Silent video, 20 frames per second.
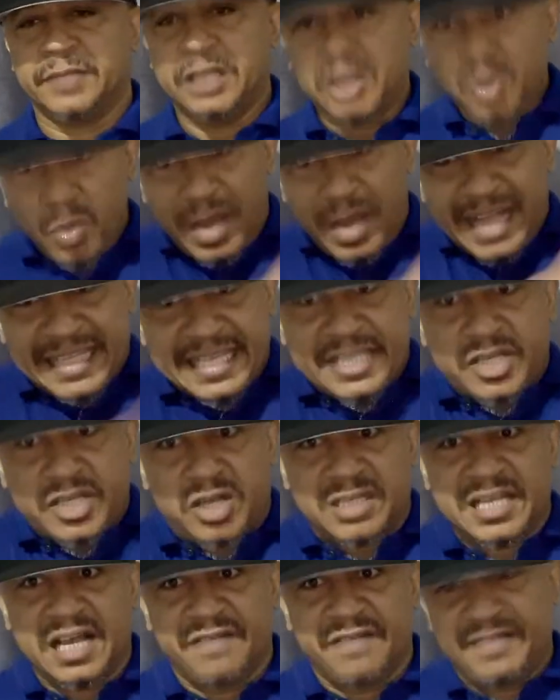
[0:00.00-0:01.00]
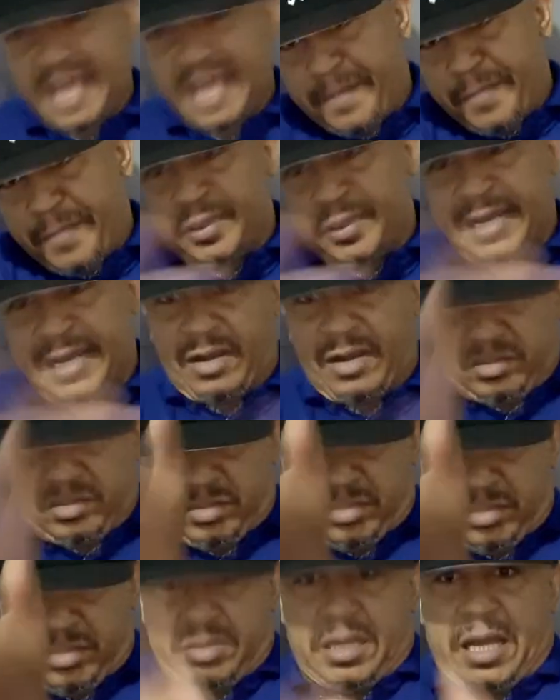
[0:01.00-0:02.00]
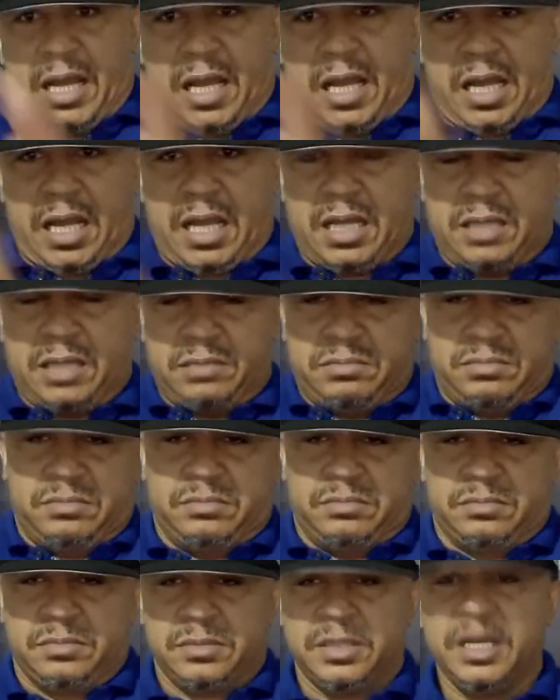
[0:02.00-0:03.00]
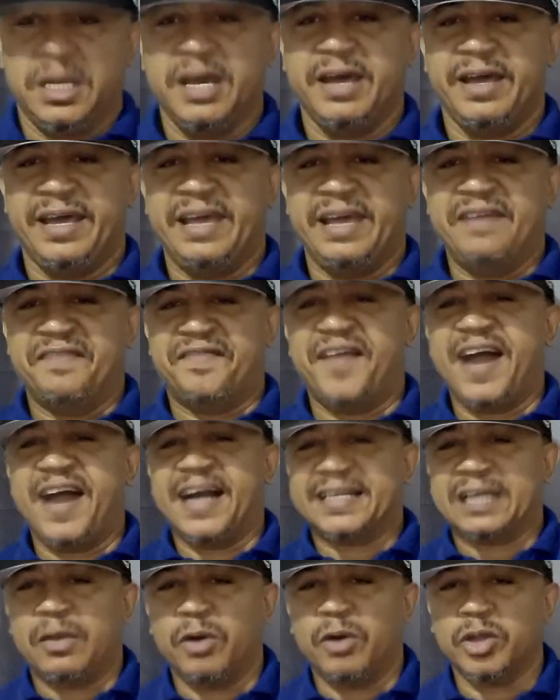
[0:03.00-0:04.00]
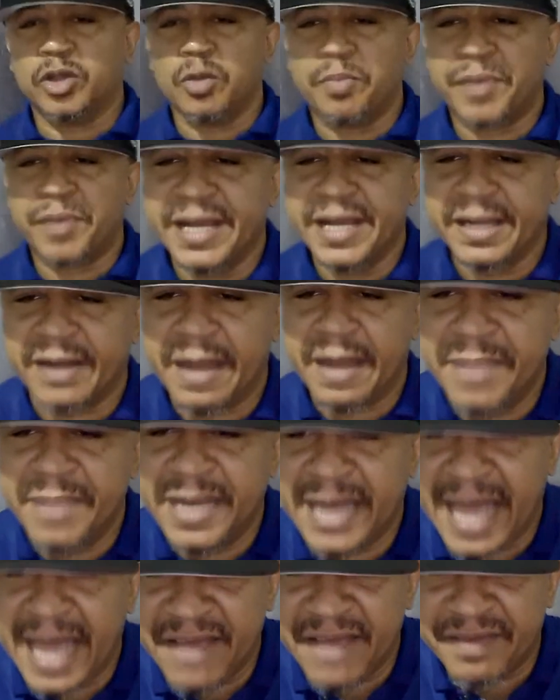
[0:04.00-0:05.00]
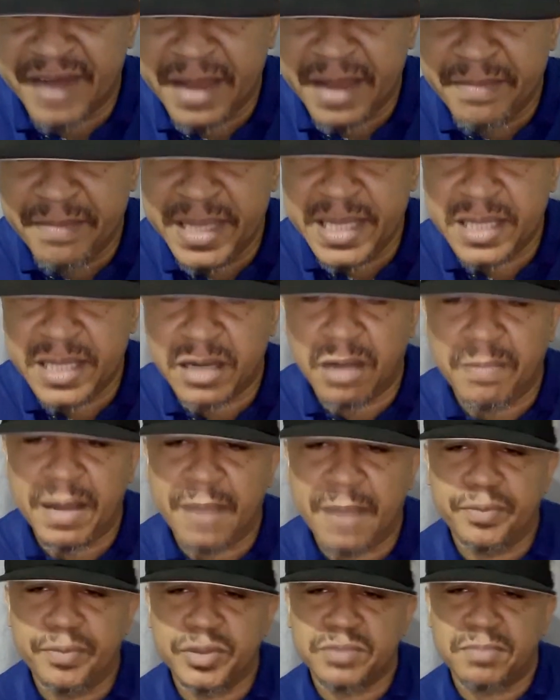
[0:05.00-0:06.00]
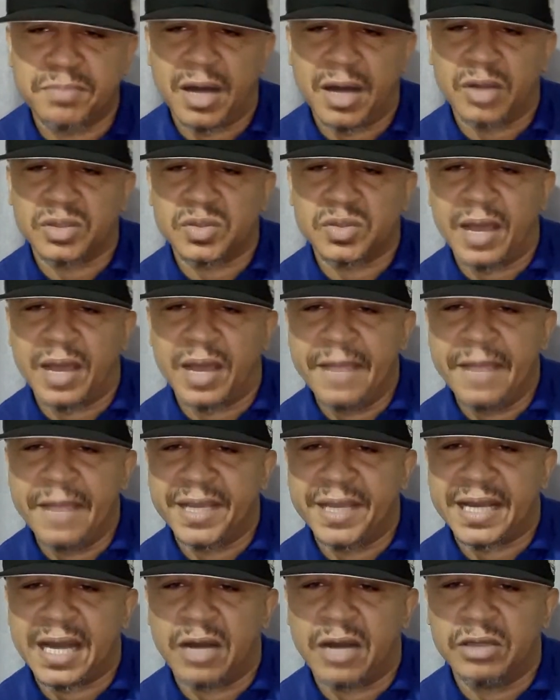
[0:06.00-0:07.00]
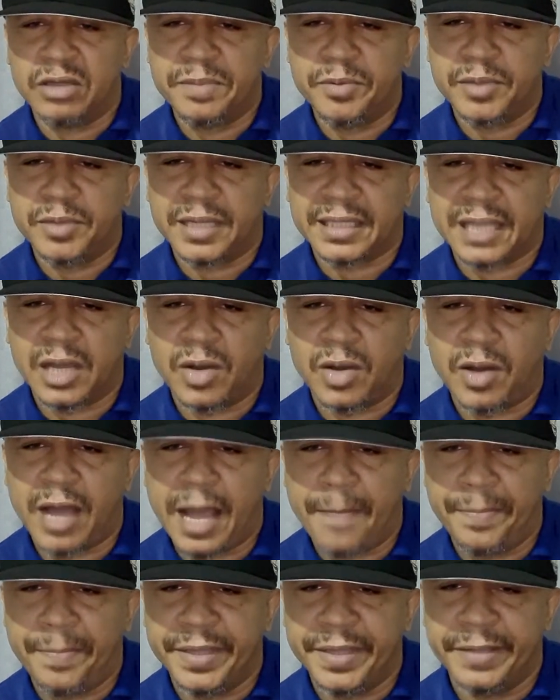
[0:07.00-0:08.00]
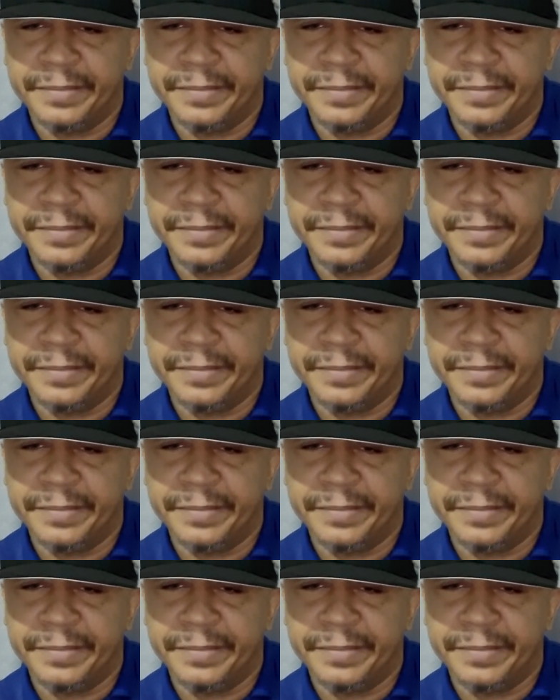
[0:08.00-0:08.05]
Look at it yourself. There are people that... In fact, I want to bring Remy live. Remy, come and put mouth and help me count the people that are unhappy.